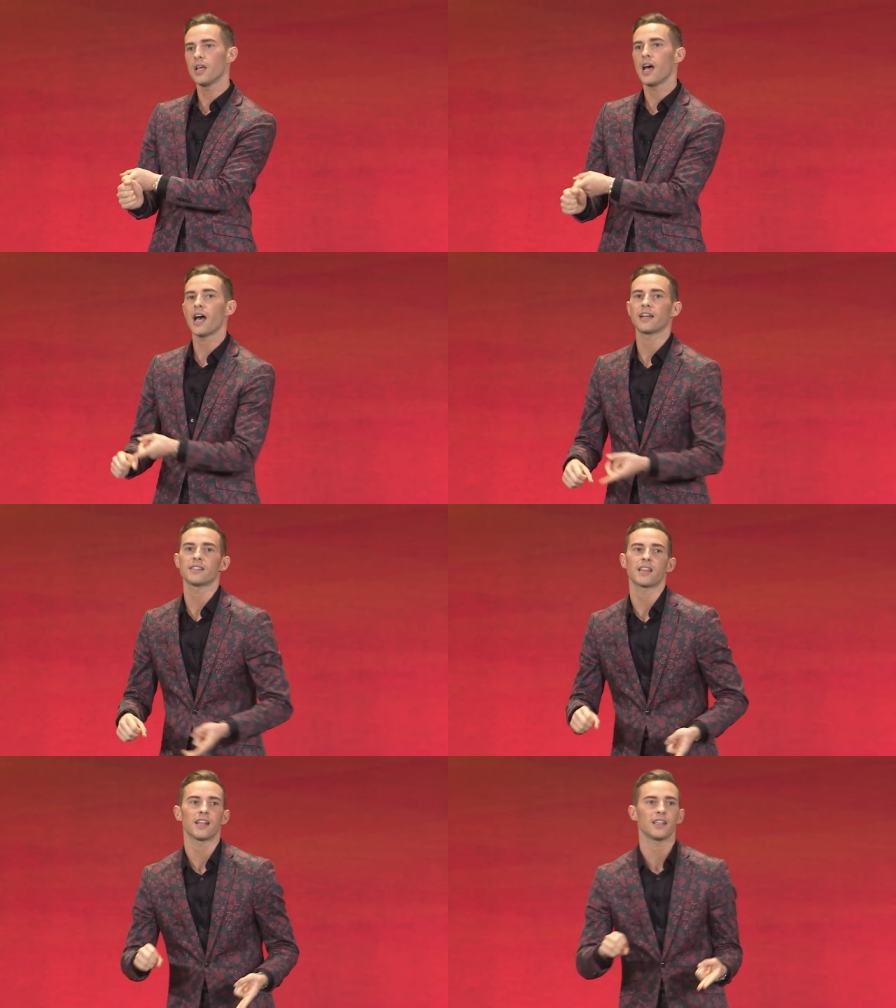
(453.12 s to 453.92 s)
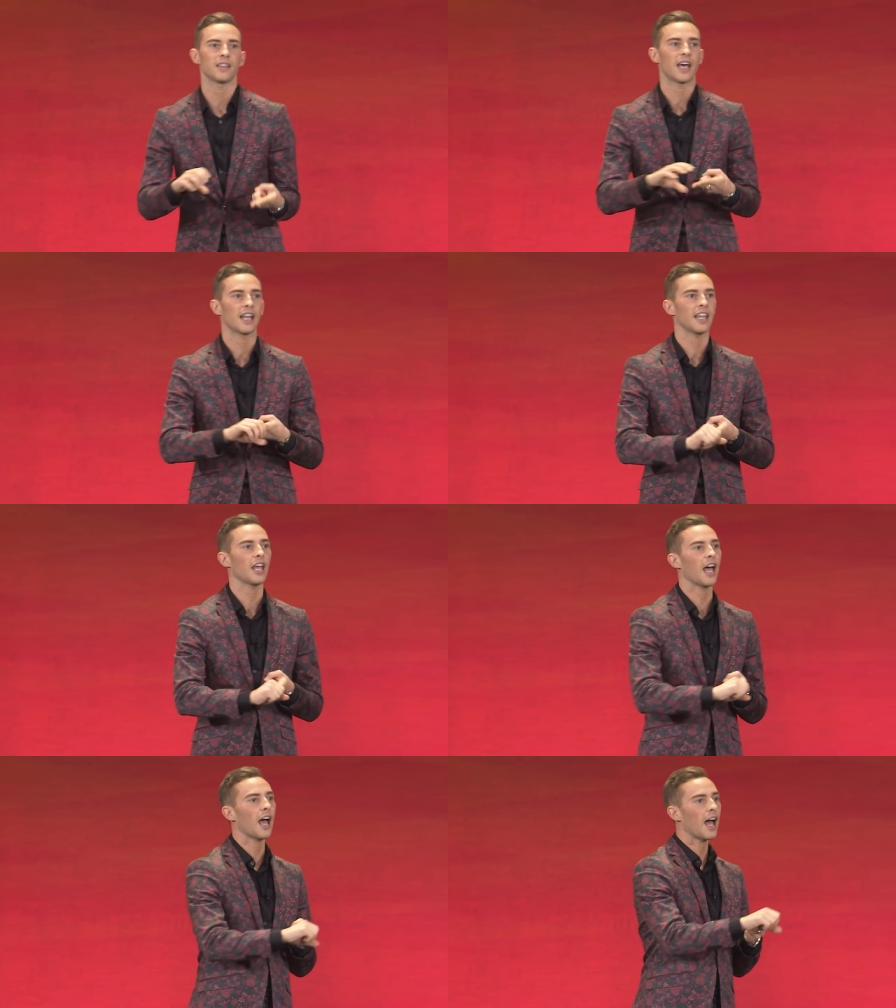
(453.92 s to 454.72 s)
I decided
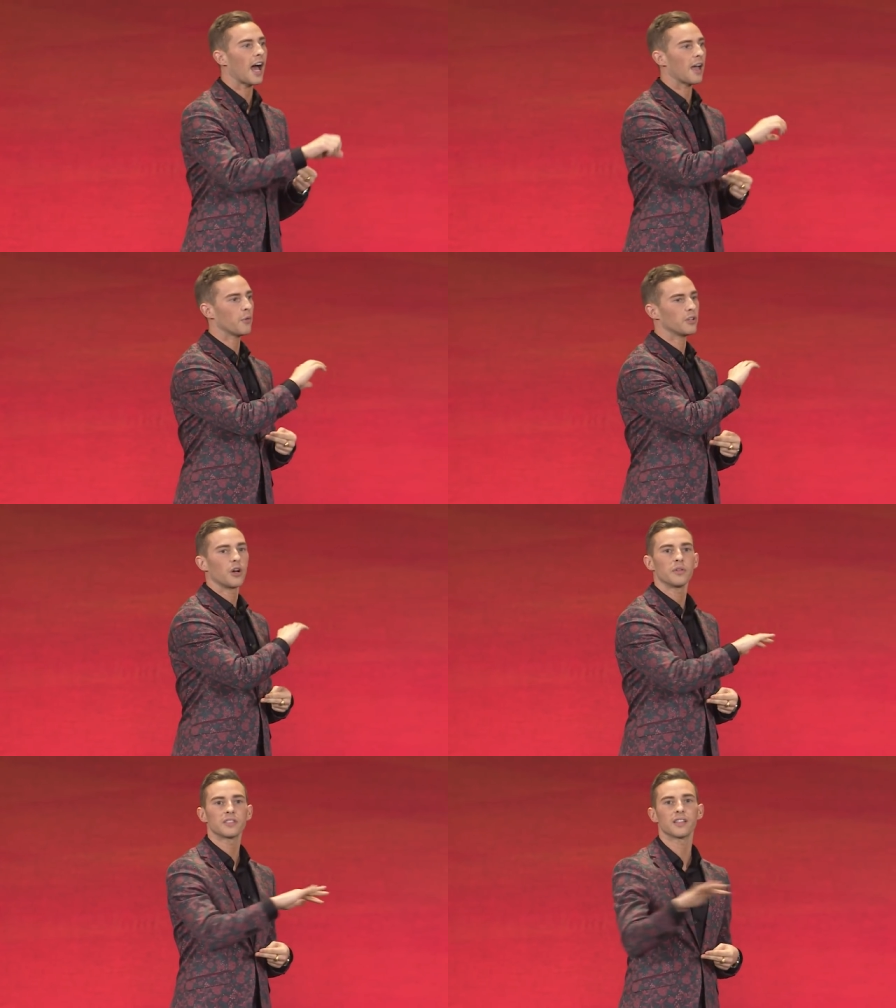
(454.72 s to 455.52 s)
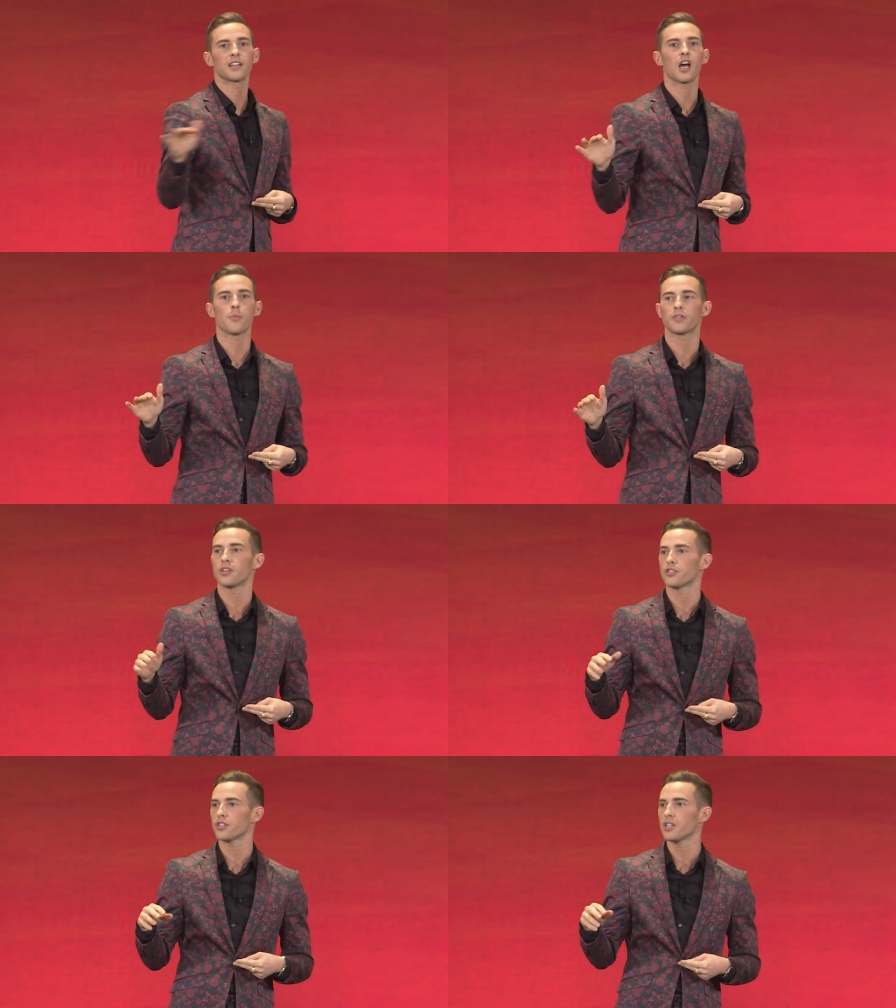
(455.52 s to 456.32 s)
that I would go into the
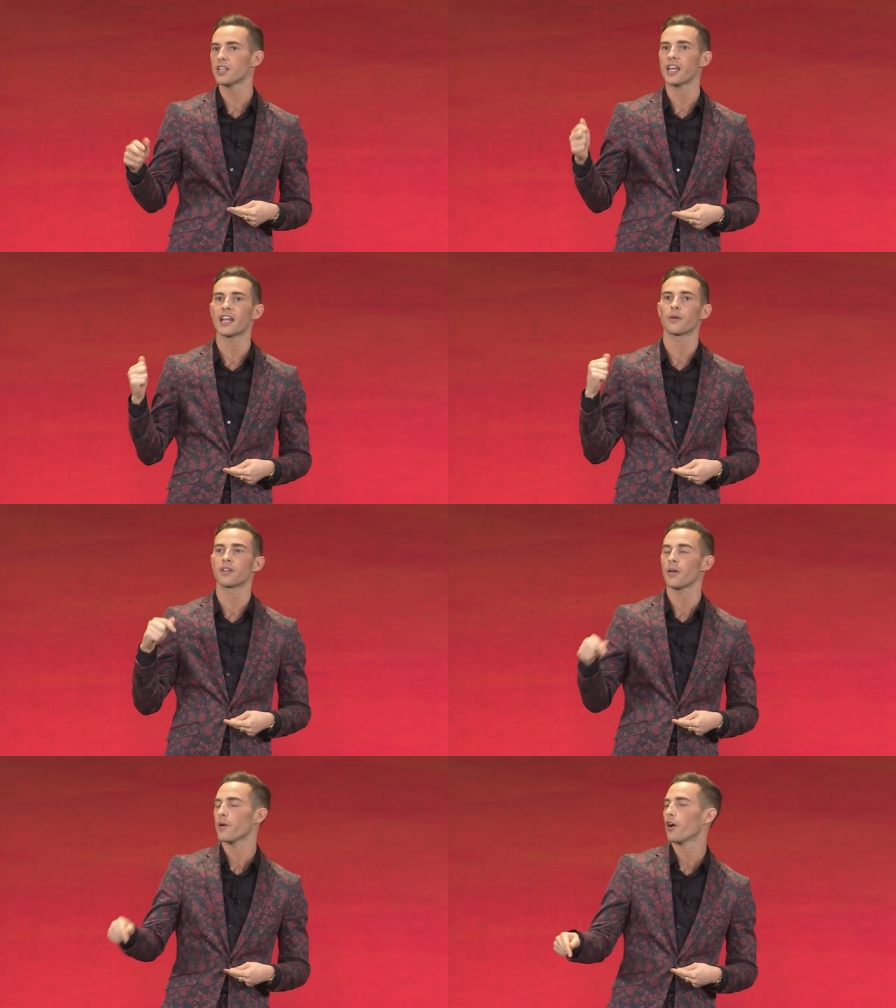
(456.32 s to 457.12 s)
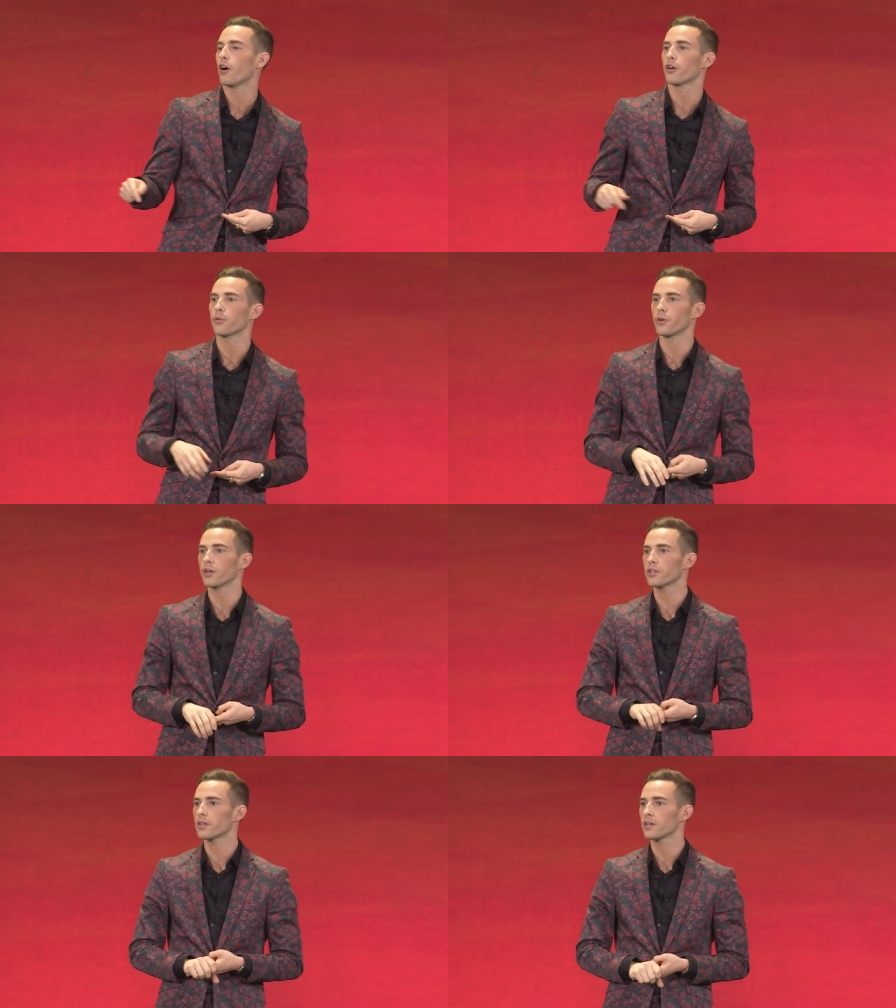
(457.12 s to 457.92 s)
competition and I would let my hard
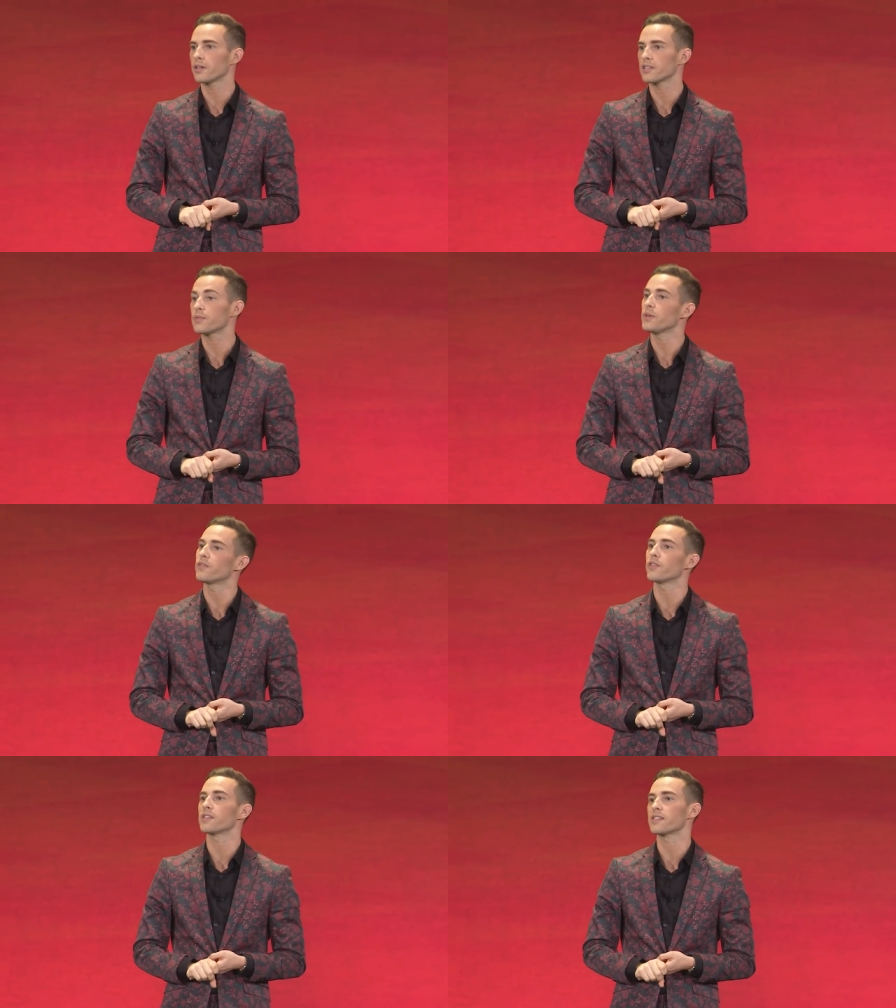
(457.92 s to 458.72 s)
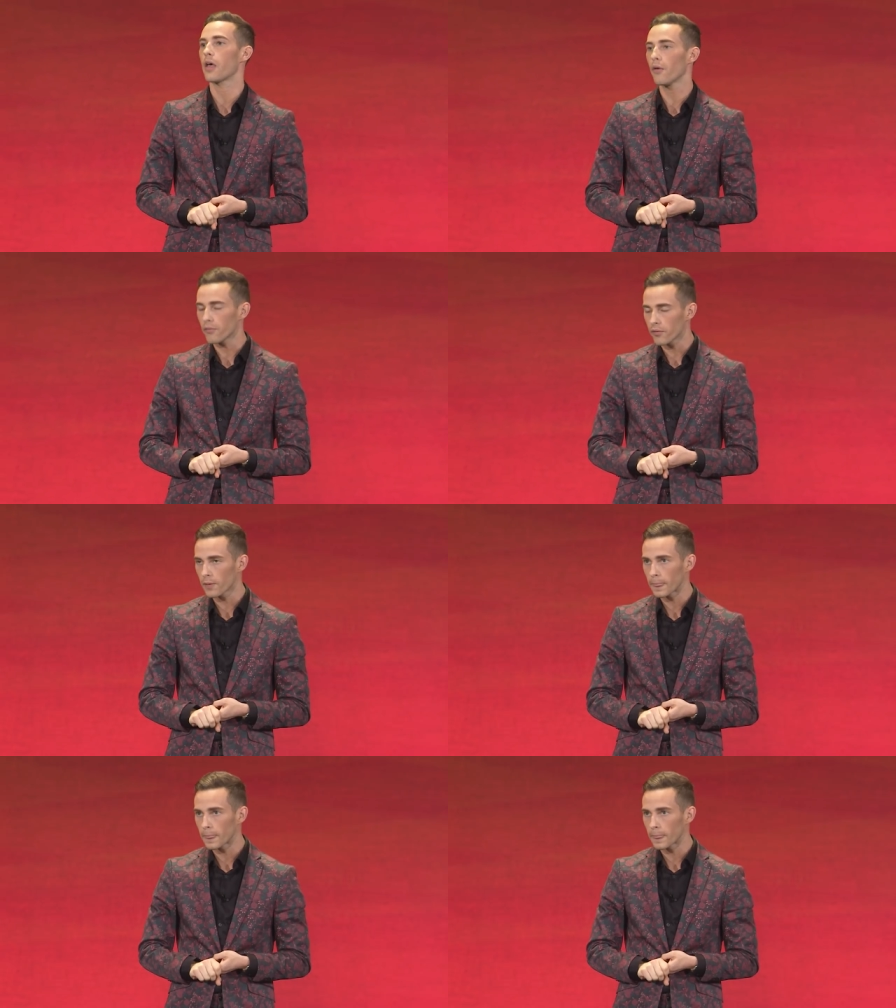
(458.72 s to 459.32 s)
work speak for itself.